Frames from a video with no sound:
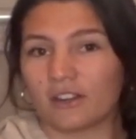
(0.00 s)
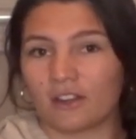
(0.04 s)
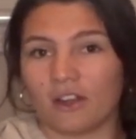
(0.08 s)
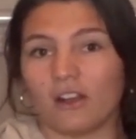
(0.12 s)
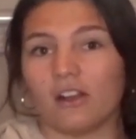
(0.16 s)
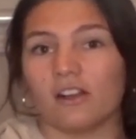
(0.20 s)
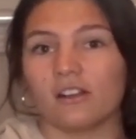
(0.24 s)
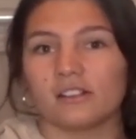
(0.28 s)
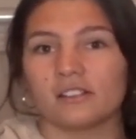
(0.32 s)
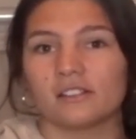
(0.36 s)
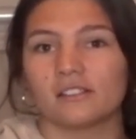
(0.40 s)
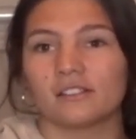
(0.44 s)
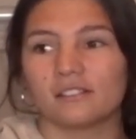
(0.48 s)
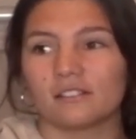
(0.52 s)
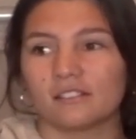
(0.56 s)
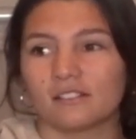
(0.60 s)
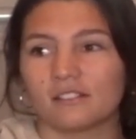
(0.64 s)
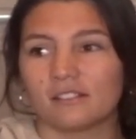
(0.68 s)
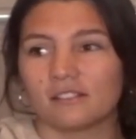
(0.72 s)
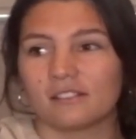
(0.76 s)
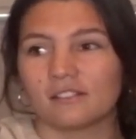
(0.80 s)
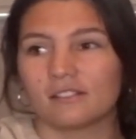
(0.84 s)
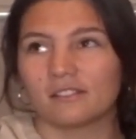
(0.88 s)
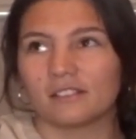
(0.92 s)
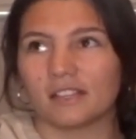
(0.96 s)

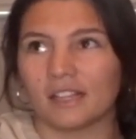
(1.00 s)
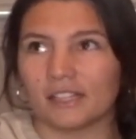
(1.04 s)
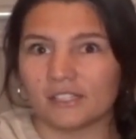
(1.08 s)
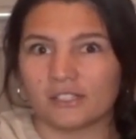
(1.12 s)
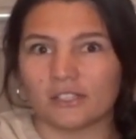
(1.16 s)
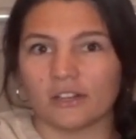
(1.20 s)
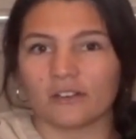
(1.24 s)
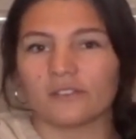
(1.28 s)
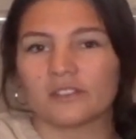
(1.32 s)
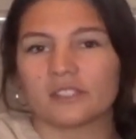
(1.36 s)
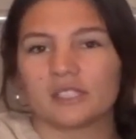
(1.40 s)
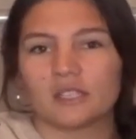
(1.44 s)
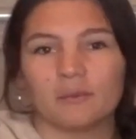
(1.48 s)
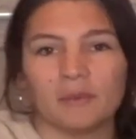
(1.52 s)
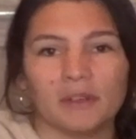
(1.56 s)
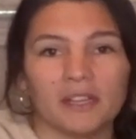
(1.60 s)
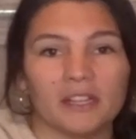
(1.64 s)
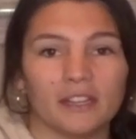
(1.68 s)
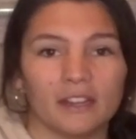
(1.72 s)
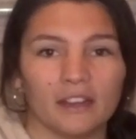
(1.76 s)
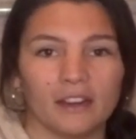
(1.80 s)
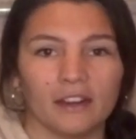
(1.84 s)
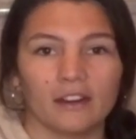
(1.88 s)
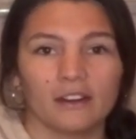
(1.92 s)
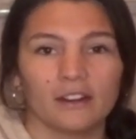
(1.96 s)
cause that service to be
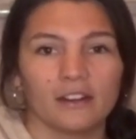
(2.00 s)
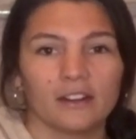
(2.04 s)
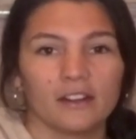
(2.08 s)
there.